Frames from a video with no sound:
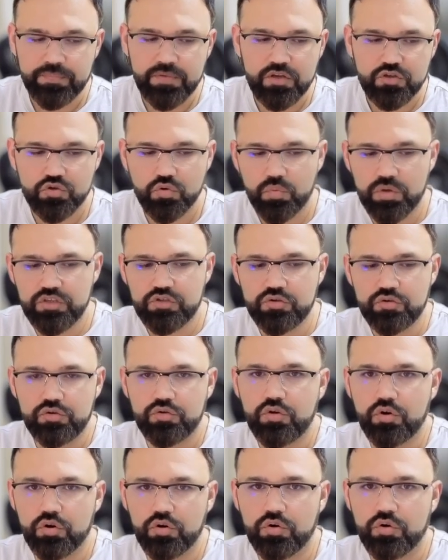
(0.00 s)
So once you
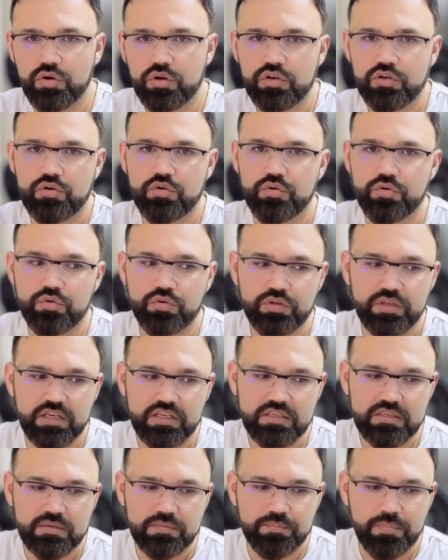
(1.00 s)
go to
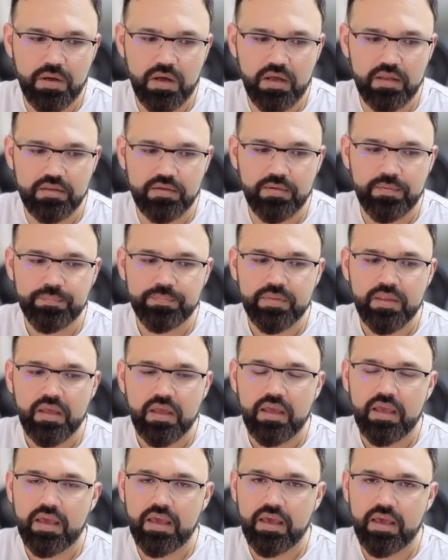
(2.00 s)
this path
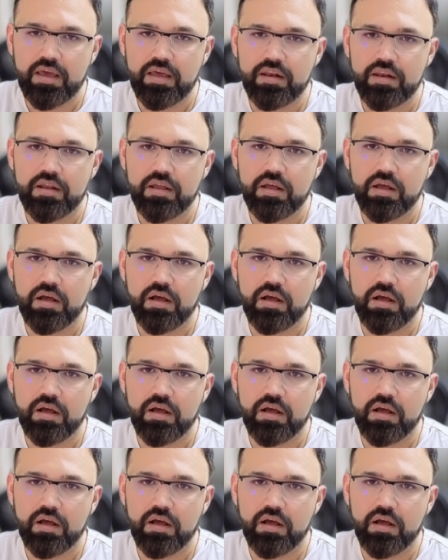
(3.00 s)
here,